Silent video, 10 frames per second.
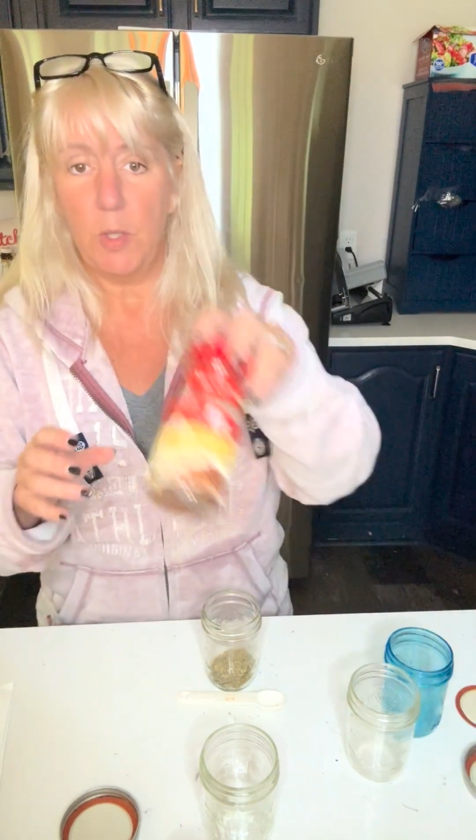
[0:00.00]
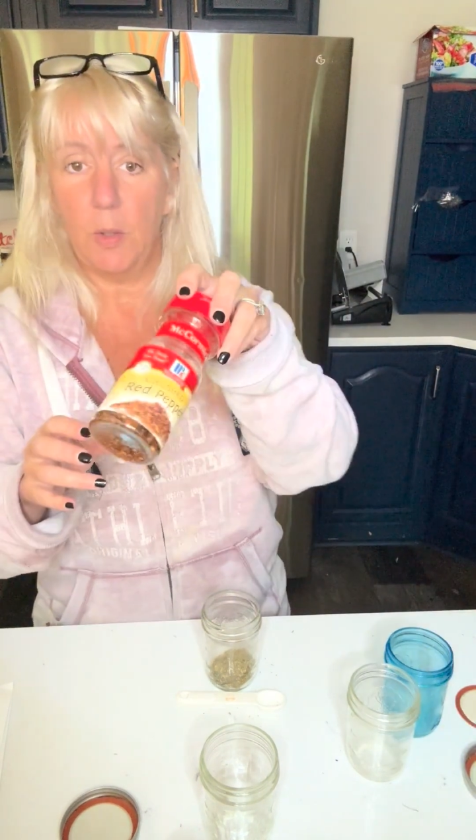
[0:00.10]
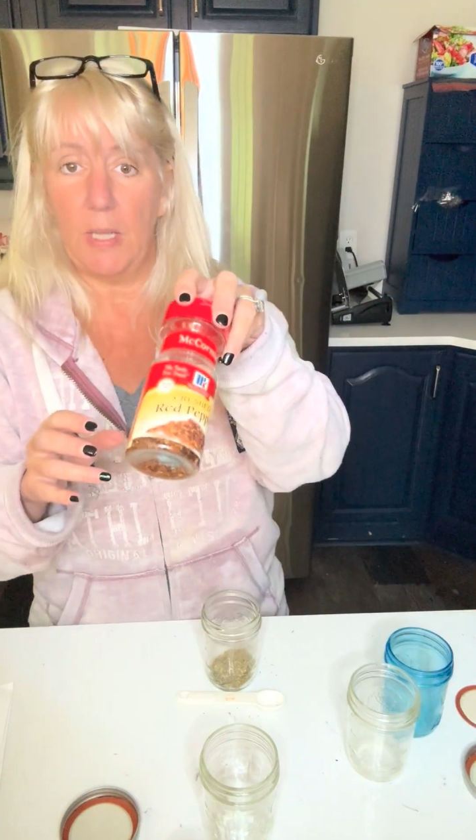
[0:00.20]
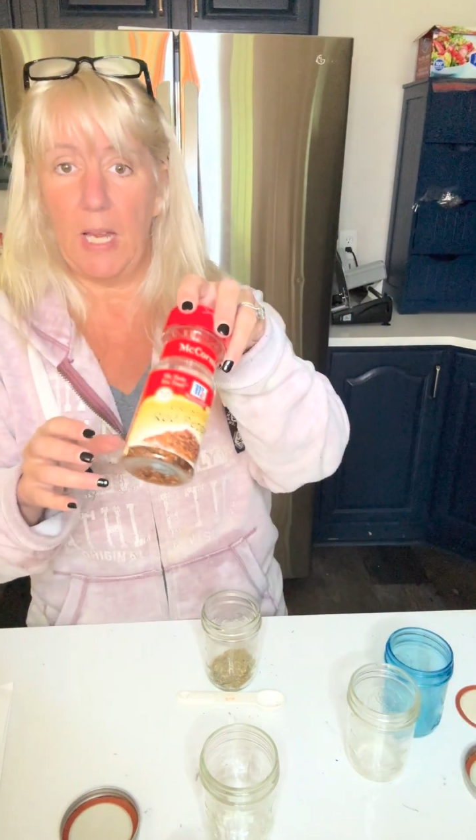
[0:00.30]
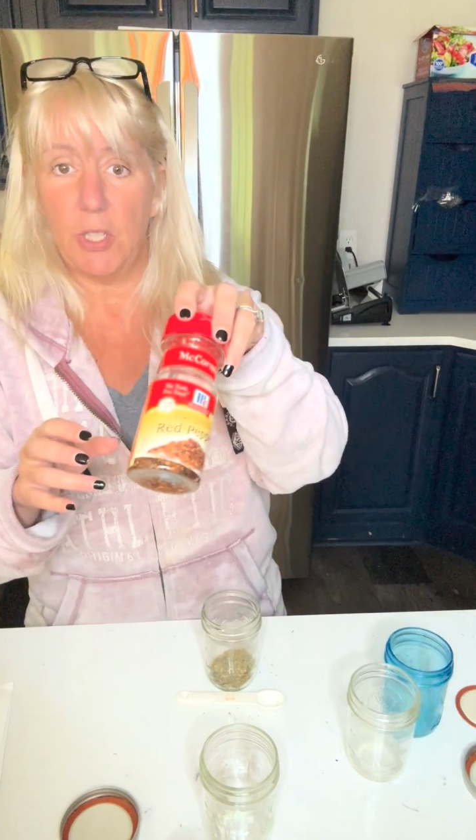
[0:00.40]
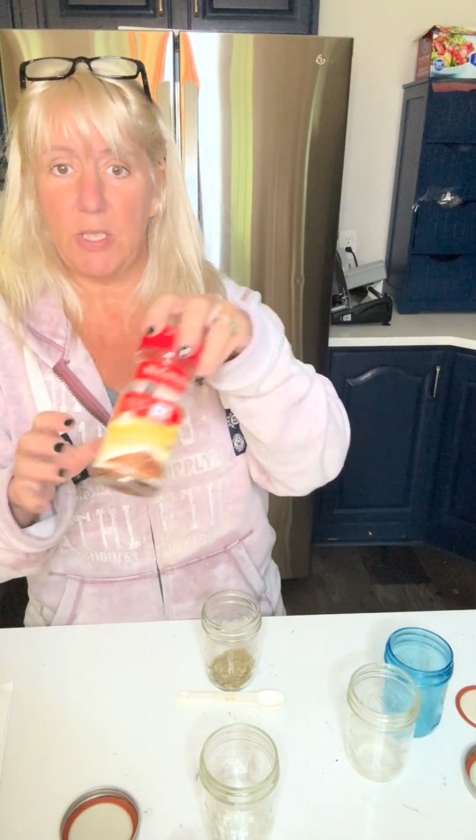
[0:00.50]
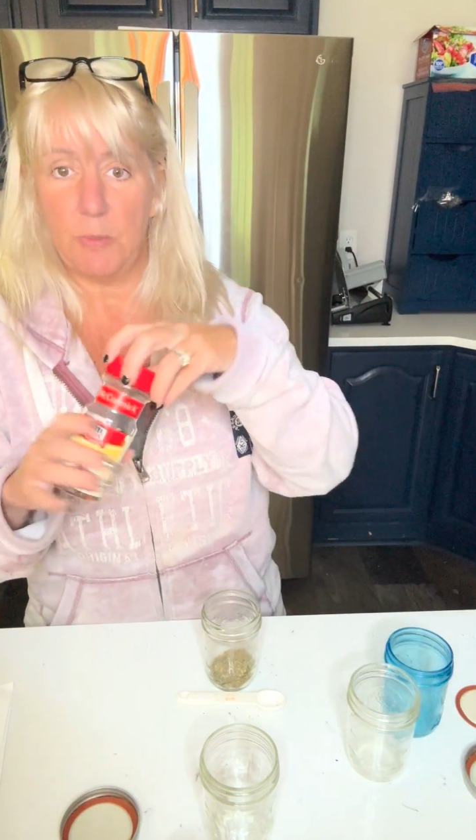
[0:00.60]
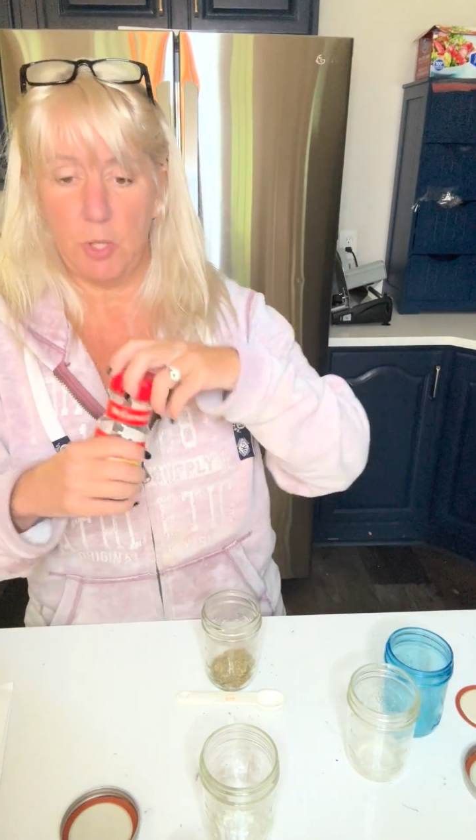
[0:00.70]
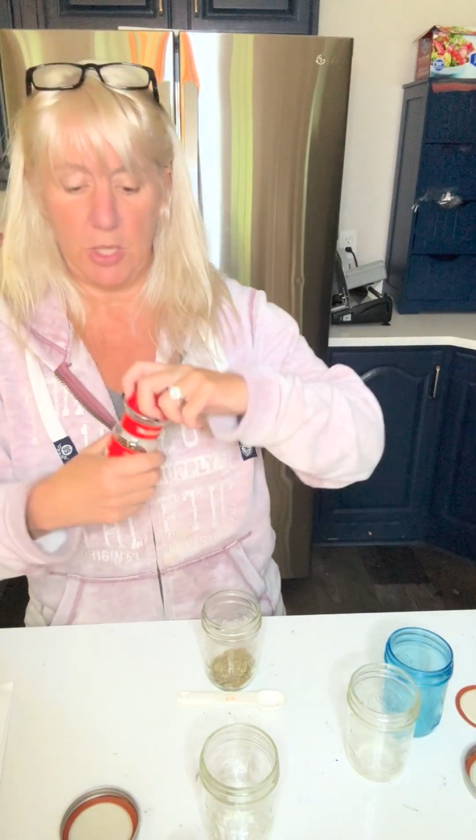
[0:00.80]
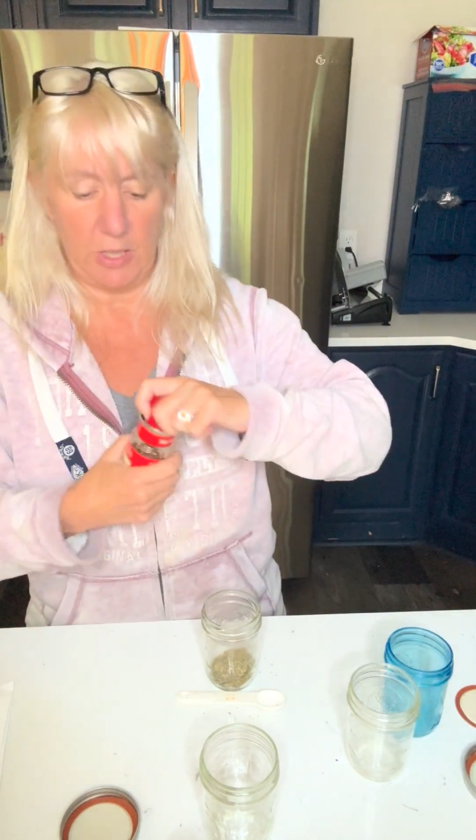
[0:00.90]
you can add just
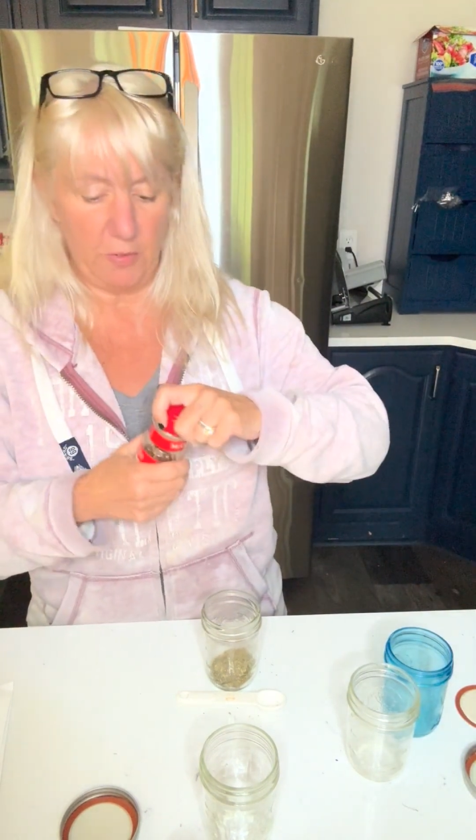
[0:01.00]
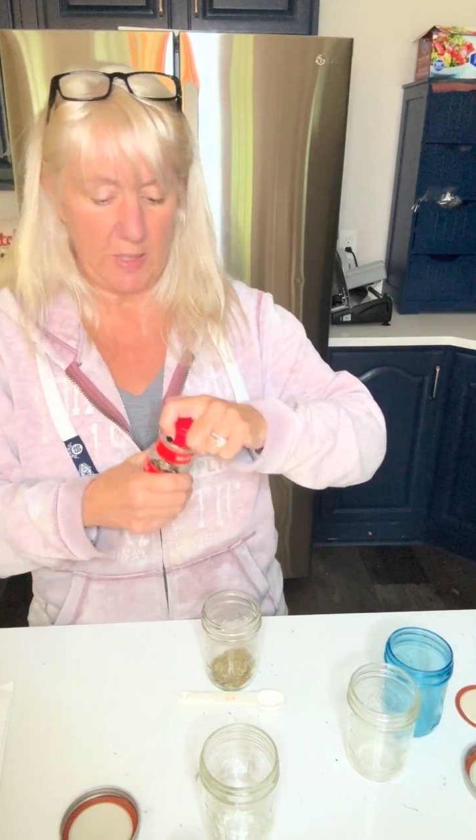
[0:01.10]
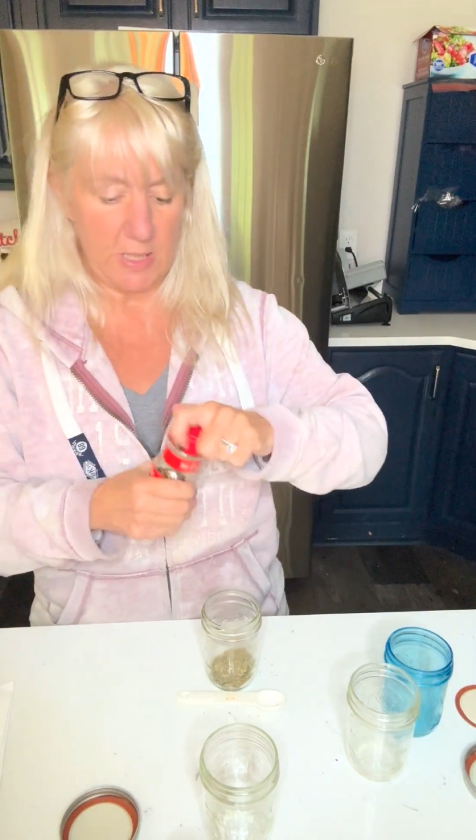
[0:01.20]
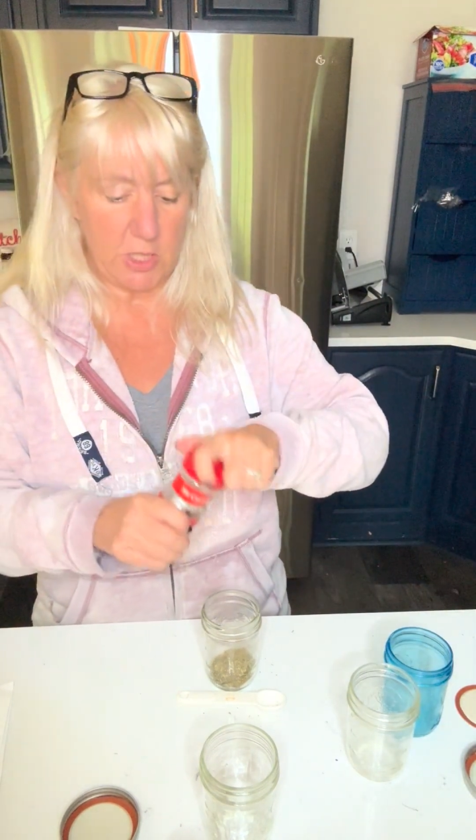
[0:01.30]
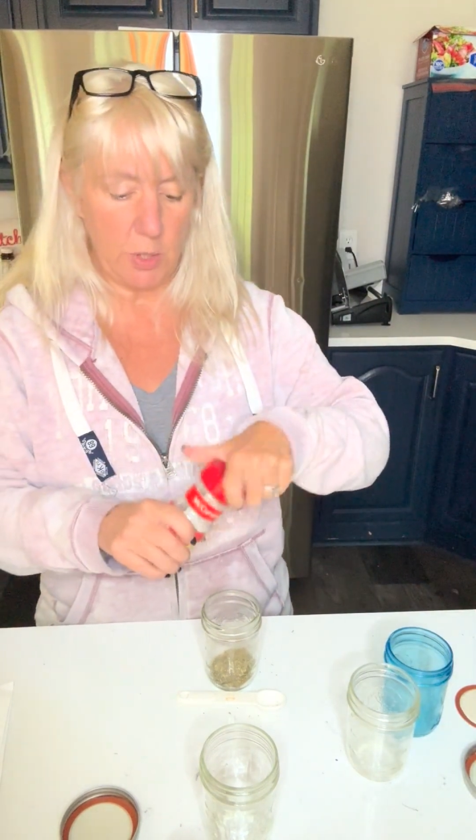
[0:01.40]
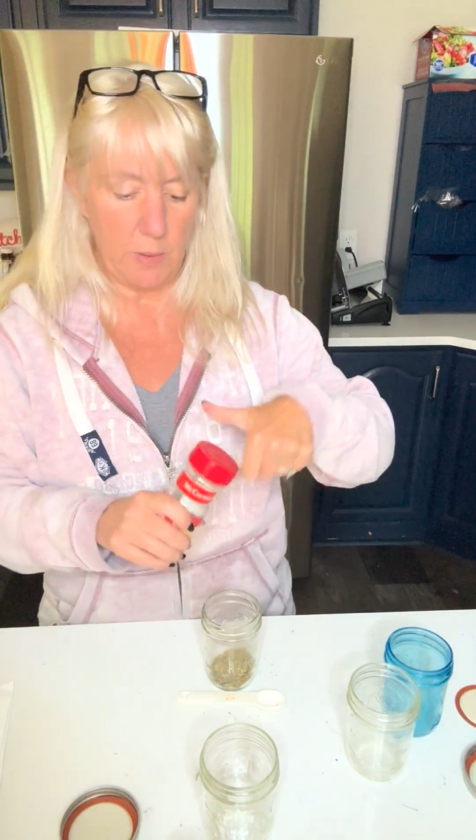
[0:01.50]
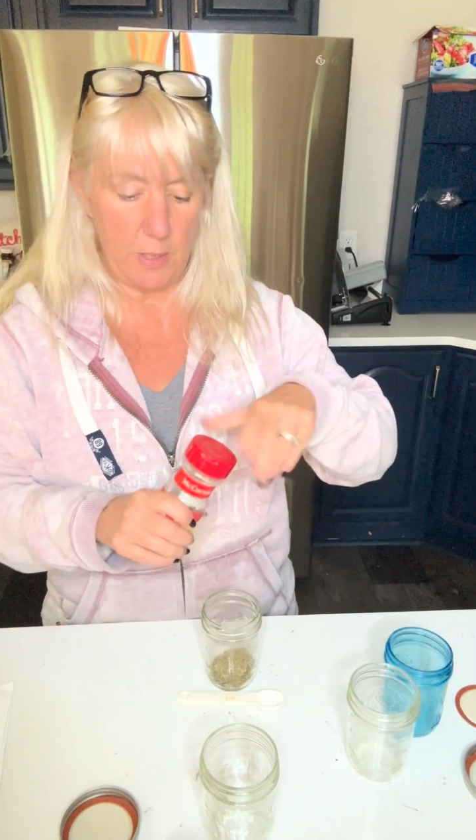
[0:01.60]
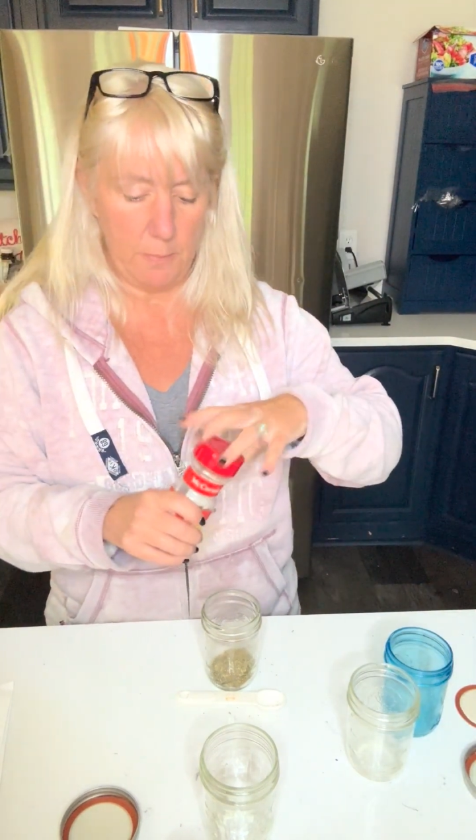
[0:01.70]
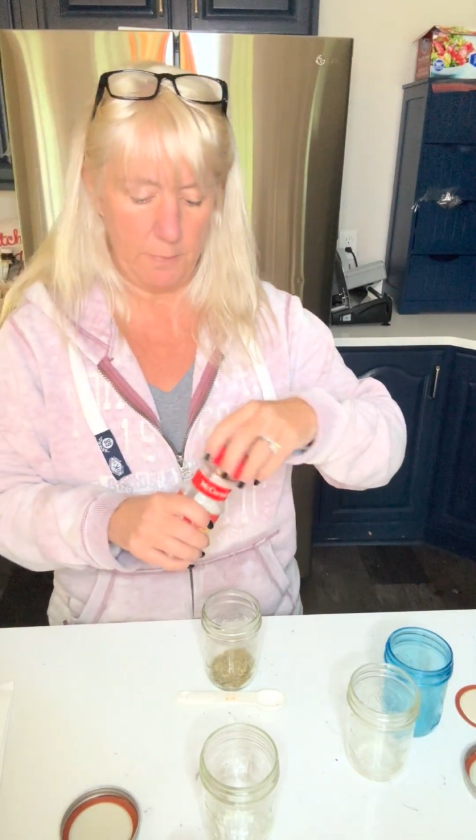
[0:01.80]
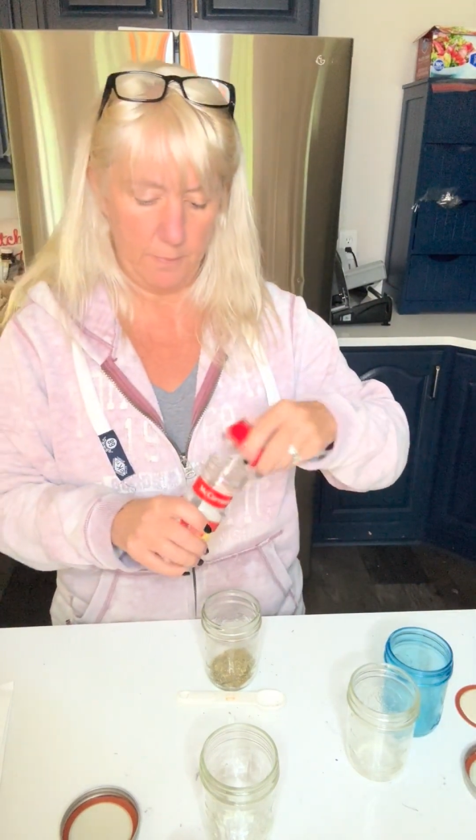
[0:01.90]
some chili flakes to
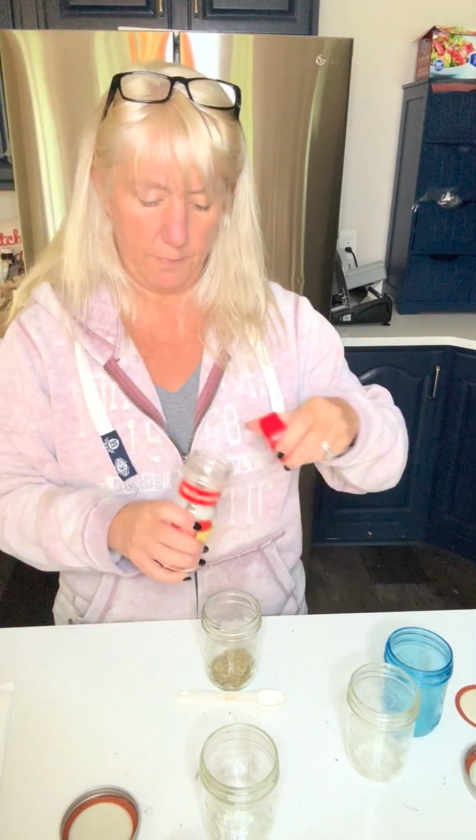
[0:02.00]
it.